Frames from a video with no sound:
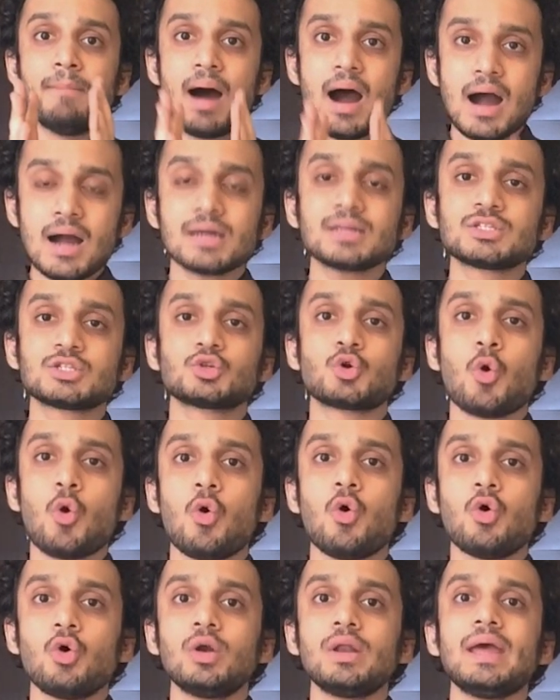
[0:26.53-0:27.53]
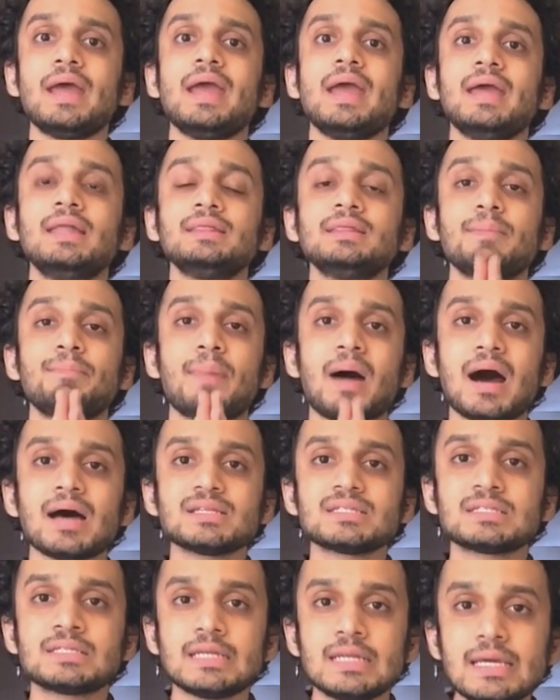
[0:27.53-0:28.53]
Marks scored in the
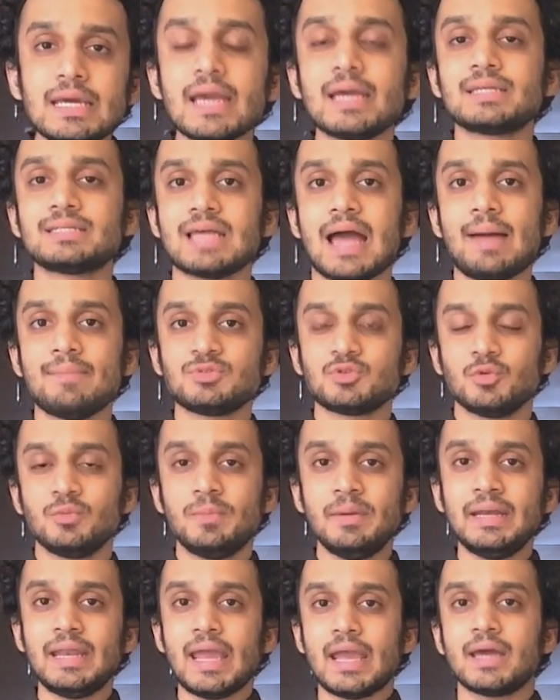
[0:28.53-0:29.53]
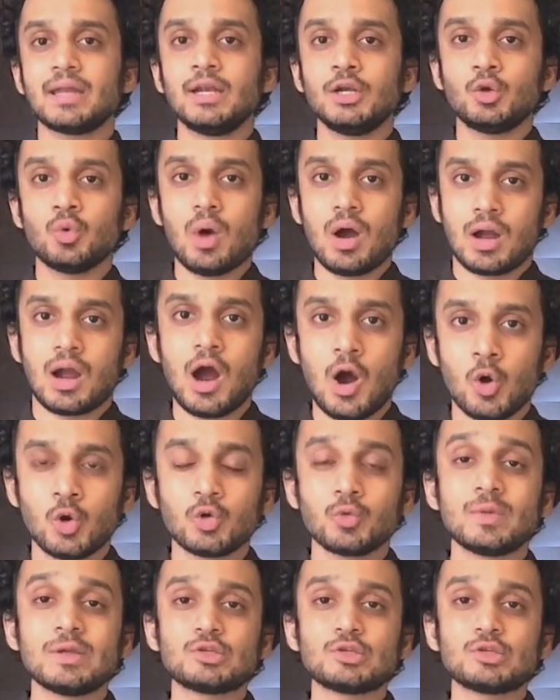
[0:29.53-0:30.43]
past three exams will be taken into account,